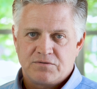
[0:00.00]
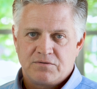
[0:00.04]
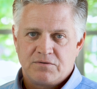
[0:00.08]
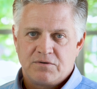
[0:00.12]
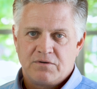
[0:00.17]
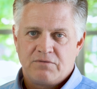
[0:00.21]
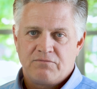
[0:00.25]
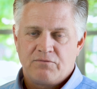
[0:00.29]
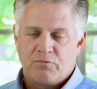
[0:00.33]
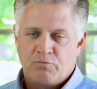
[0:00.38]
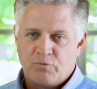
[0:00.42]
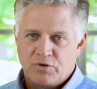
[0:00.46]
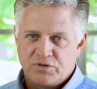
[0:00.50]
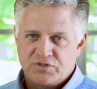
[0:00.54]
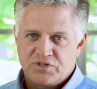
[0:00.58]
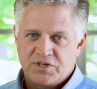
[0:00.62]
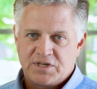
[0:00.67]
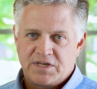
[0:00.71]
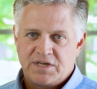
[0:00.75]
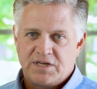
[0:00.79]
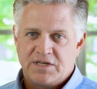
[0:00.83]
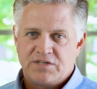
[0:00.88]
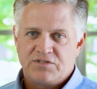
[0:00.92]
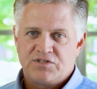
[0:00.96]
for once
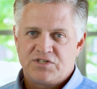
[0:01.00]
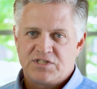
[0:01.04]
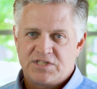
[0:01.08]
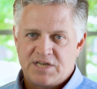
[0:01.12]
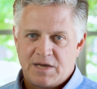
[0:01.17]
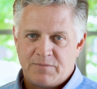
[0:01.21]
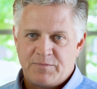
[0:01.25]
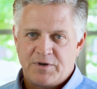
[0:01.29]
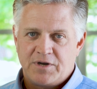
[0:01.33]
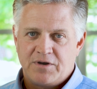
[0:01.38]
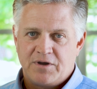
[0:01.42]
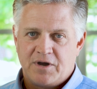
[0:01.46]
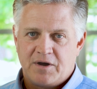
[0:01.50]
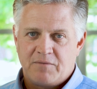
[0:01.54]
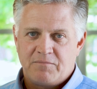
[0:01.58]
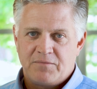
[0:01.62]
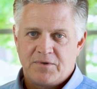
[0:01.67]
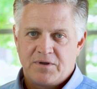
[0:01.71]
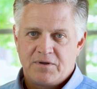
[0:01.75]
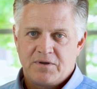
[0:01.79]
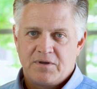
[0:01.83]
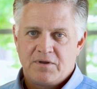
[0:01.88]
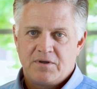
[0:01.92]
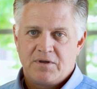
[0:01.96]
again stepping up
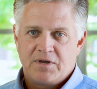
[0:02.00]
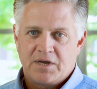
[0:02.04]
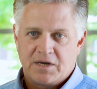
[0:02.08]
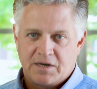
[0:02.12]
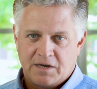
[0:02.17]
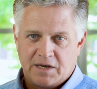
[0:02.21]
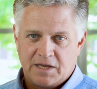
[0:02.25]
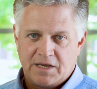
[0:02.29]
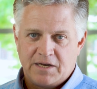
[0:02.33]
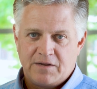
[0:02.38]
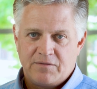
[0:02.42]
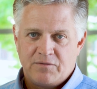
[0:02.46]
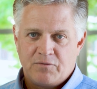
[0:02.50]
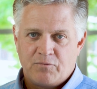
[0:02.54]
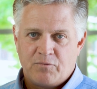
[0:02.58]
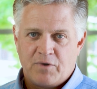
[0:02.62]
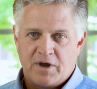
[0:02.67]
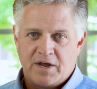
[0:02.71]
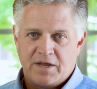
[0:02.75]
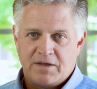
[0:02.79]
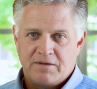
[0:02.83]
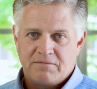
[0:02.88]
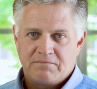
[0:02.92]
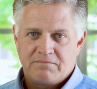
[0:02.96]
and leading the
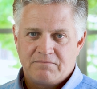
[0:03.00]
way.